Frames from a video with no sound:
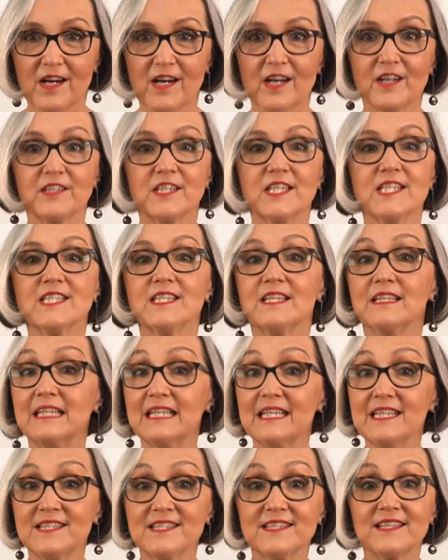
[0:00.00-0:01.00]
art is in
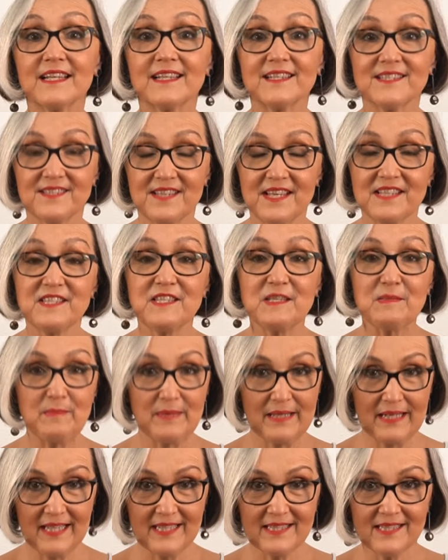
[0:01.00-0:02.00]
its
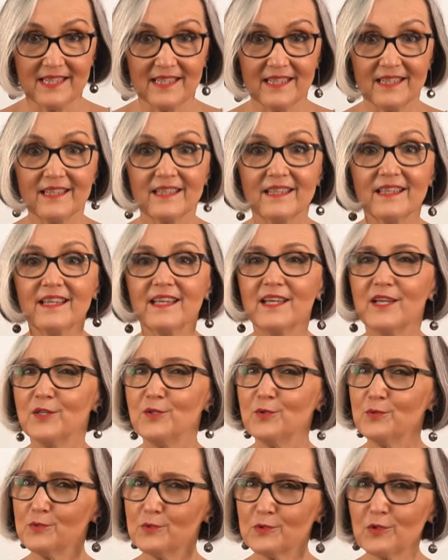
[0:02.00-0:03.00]
accessibility.
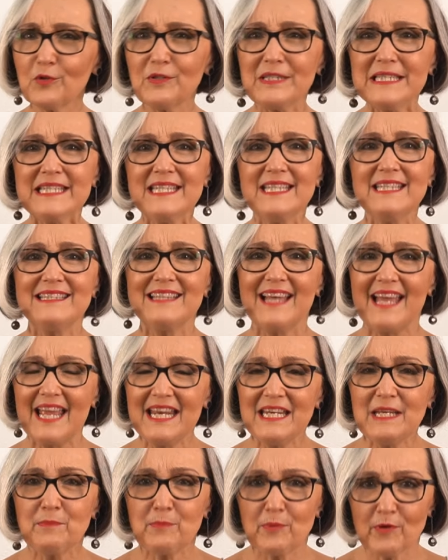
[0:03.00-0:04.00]
You do not need
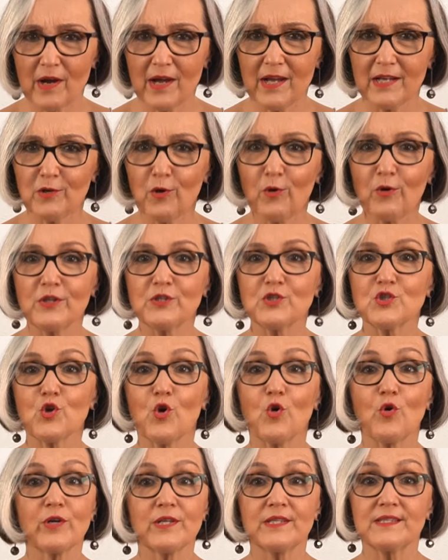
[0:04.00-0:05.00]
any prior knowledge
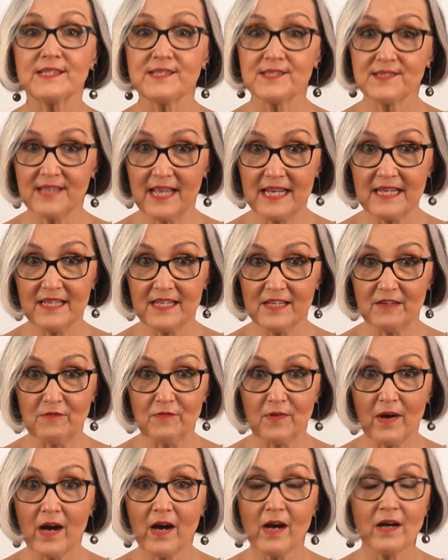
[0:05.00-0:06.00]
or understanding of
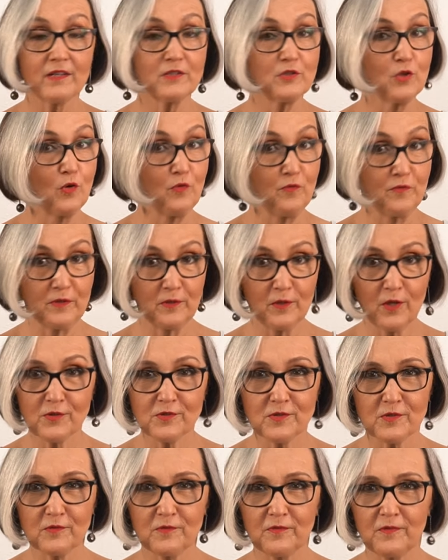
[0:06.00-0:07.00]
art or
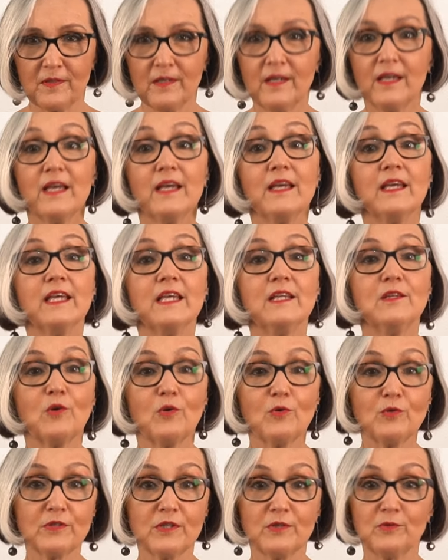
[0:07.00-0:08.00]
philosophy in
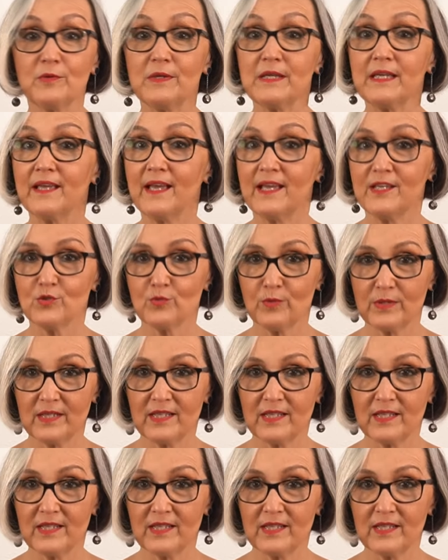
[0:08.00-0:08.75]
order to engage with